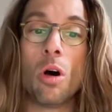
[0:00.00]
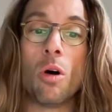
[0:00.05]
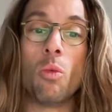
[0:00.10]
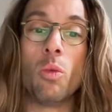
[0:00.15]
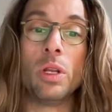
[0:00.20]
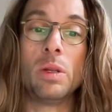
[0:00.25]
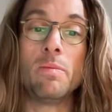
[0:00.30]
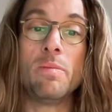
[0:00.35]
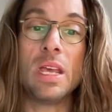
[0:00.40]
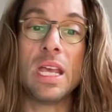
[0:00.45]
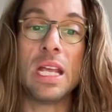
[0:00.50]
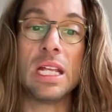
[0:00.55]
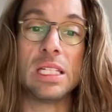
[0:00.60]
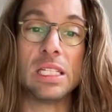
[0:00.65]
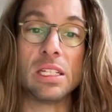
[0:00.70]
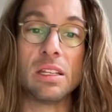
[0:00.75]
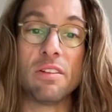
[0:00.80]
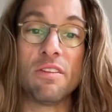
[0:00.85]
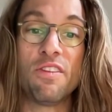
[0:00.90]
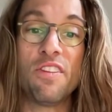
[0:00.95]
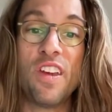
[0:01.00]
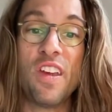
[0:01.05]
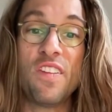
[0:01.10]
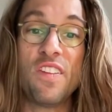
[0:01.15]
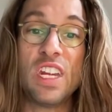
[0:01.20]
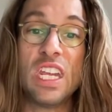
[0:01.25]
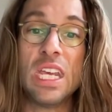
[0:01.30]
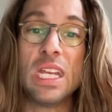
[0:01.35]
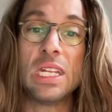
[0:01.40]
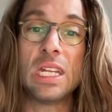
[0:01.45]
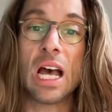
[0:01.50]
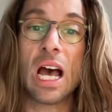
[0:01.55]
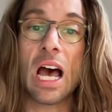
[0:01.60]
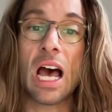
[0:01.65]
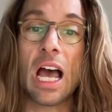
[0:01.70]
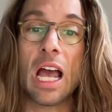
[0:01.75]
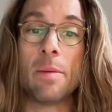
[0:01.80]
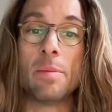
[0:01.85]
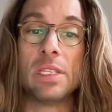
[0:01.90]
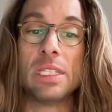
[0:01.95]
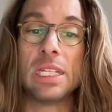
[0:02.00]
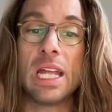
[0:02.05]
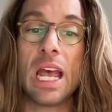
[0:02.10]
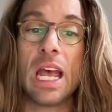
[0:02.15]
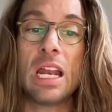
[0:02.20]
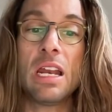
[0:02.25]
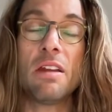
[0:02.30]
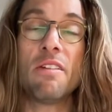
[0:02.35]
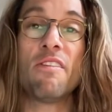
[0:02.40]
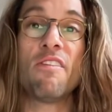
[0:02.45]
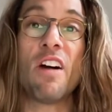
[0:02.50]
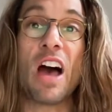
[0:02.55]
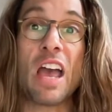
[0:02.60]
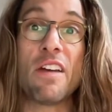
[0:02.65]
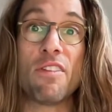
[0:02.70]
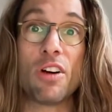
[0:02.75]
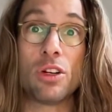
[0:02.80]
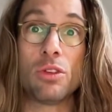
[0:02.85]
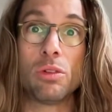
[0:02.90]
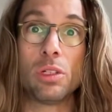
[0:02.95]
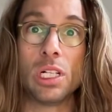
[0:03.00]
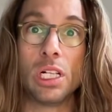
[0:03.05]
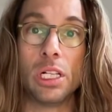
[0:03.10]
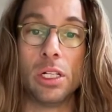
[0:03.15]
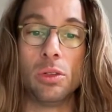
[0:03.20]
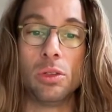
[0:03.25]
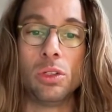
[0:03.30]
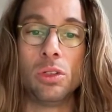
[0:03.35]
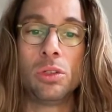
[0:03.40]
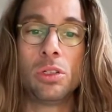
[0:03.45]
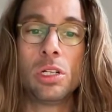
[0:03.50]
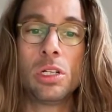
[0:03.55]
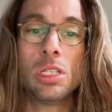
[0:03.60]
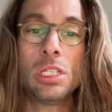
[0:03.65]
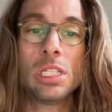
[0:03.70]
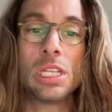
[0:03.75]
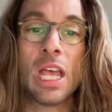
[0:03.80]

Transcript: which means 50 times 10, 500 kilonewtons,